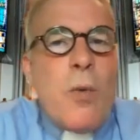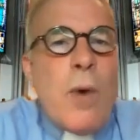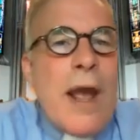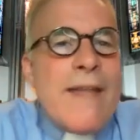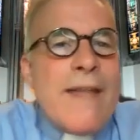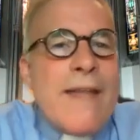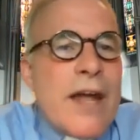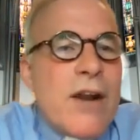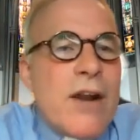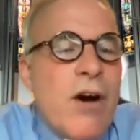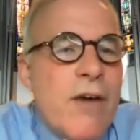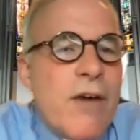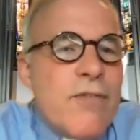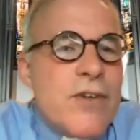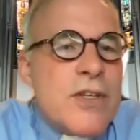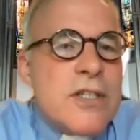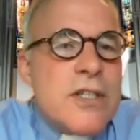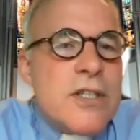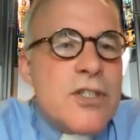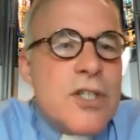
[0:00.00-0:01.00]
away that
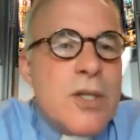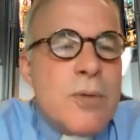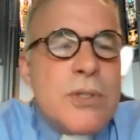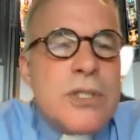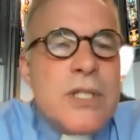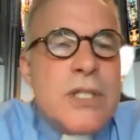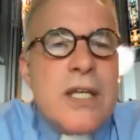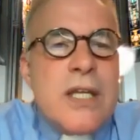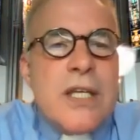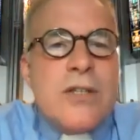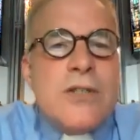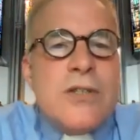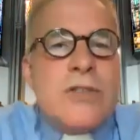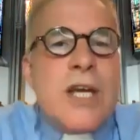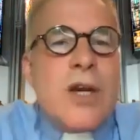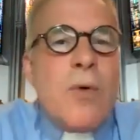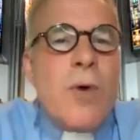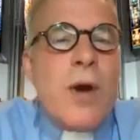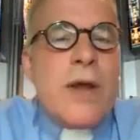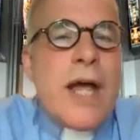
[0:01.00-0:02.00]
office that she was in, and you
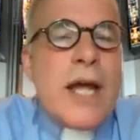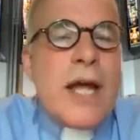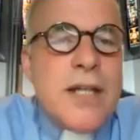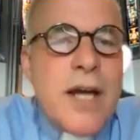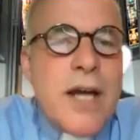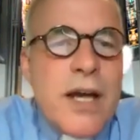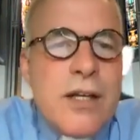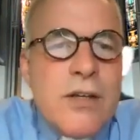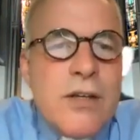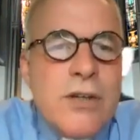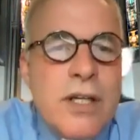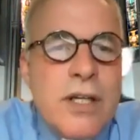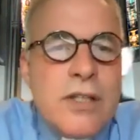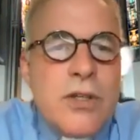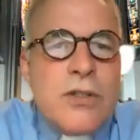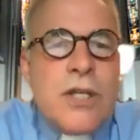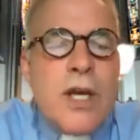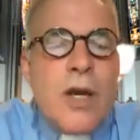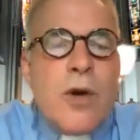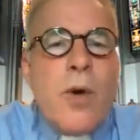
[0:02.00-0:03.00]
take away that title, and
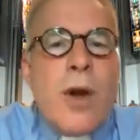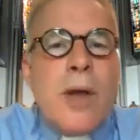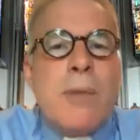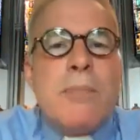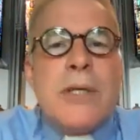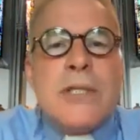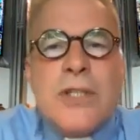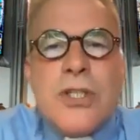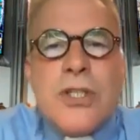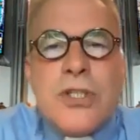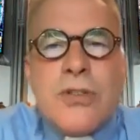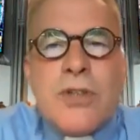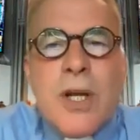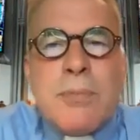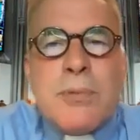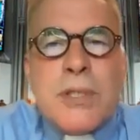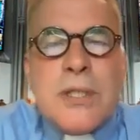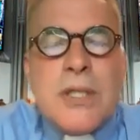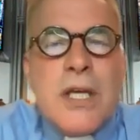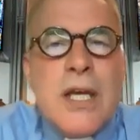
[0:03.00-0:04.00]
you take away business
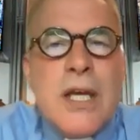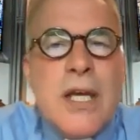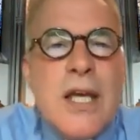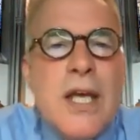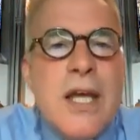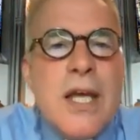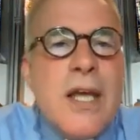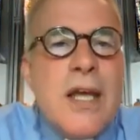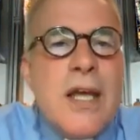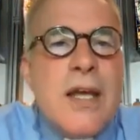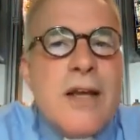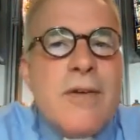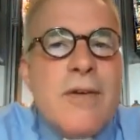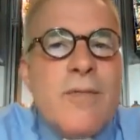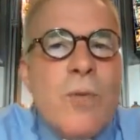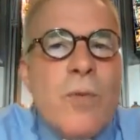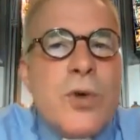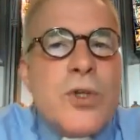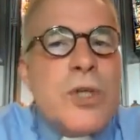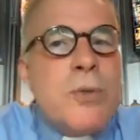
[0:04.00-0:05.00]
trips,
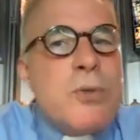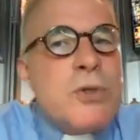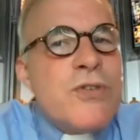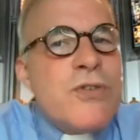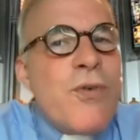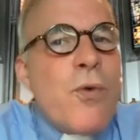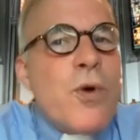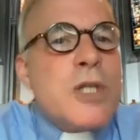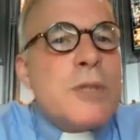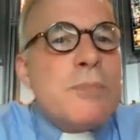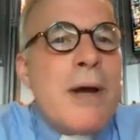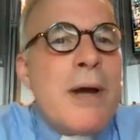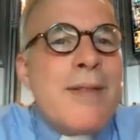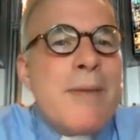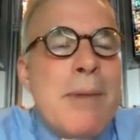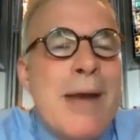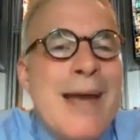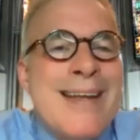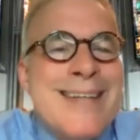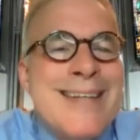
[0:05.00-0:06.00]
well, she was forced by the
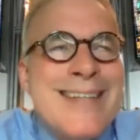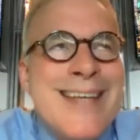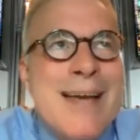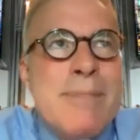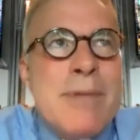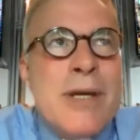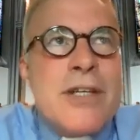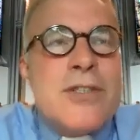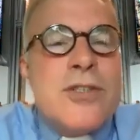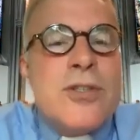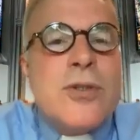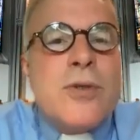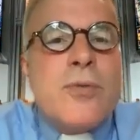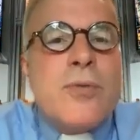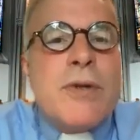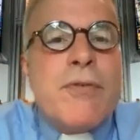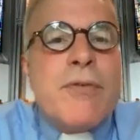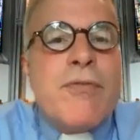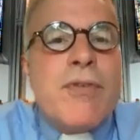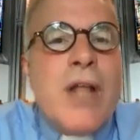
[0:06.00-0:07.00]
pandemic to
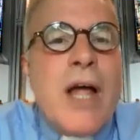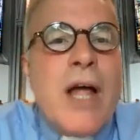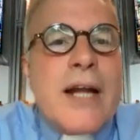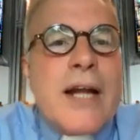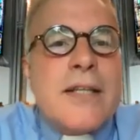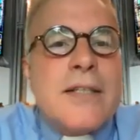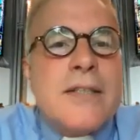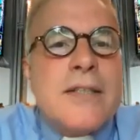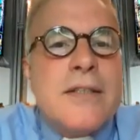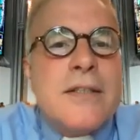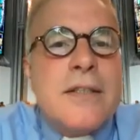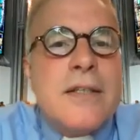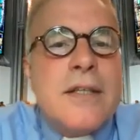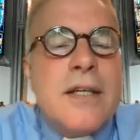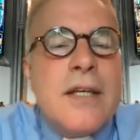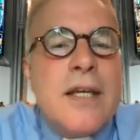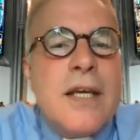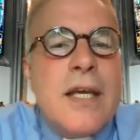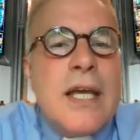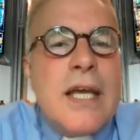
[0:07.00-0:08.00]
reflect.
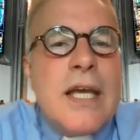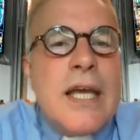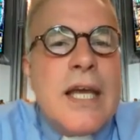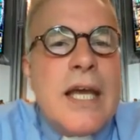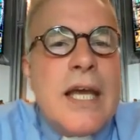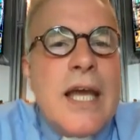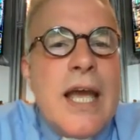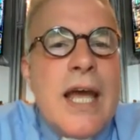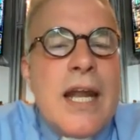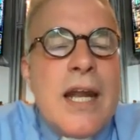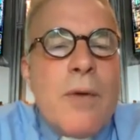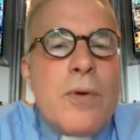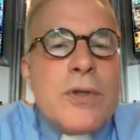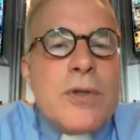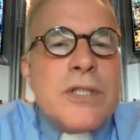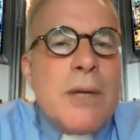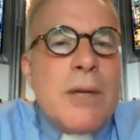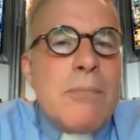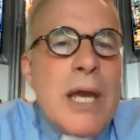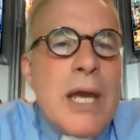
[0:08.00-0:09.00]
And it
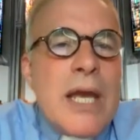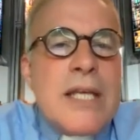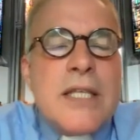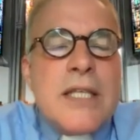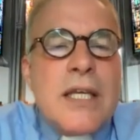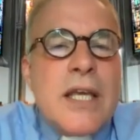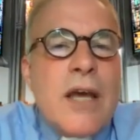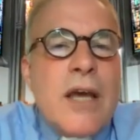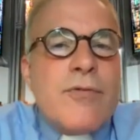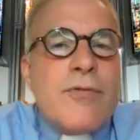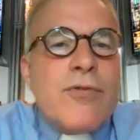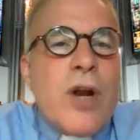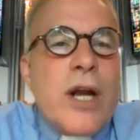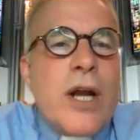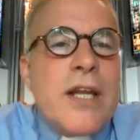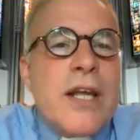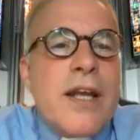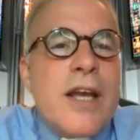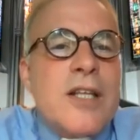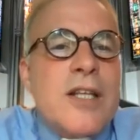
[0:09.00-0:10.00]
was an amazing and
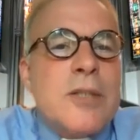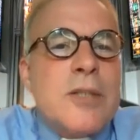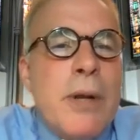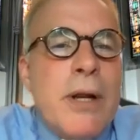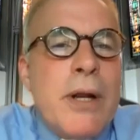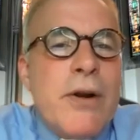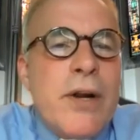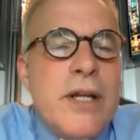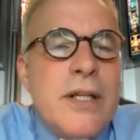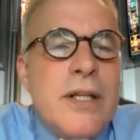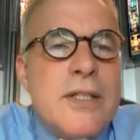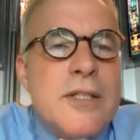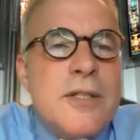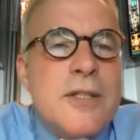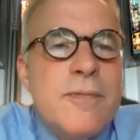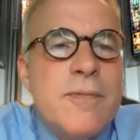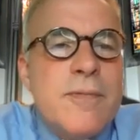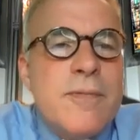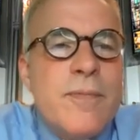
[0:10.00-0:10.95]
frightening experience.